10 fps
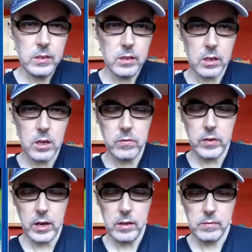the
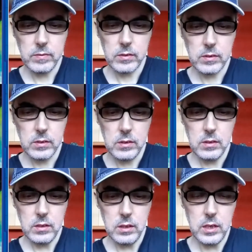cover
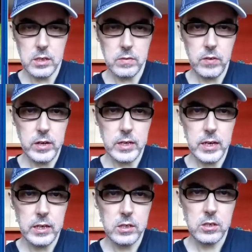is a very
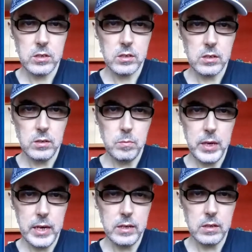nice
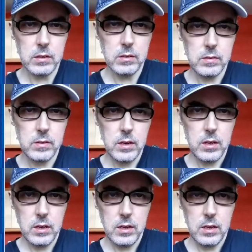painting.
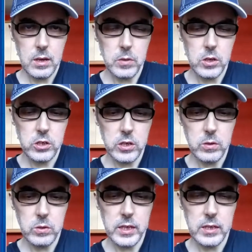I'm not sure
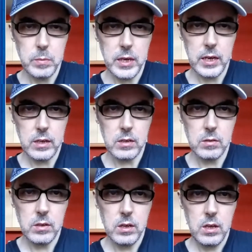who did the painting,
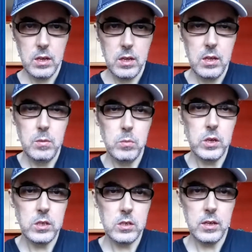but
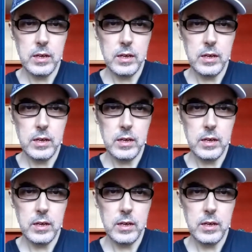it's